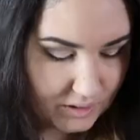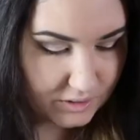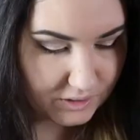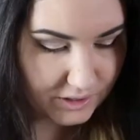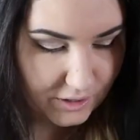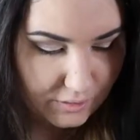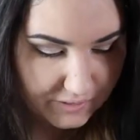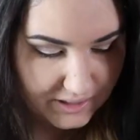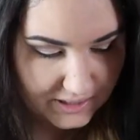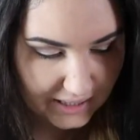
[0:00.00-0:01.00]
So to go
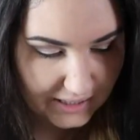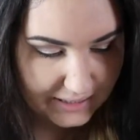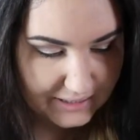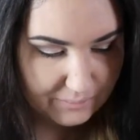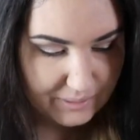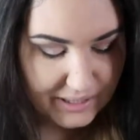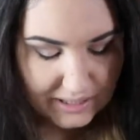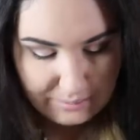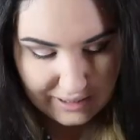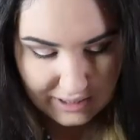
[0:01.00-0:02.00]
with the set, I did
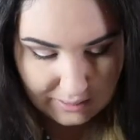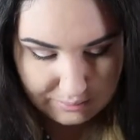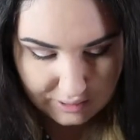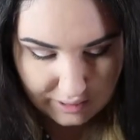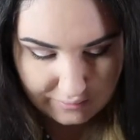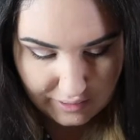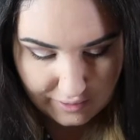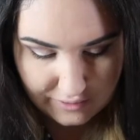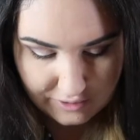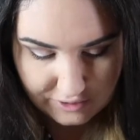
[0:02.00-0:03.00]
pick up a couple of
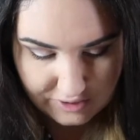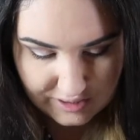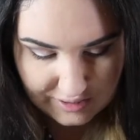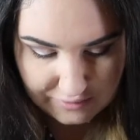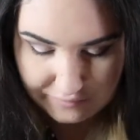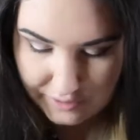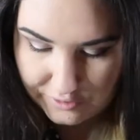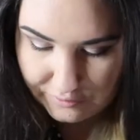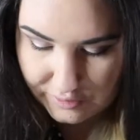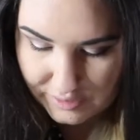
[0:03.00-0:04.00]
other just
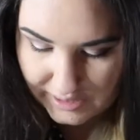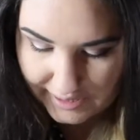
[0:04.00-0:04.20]
individuals.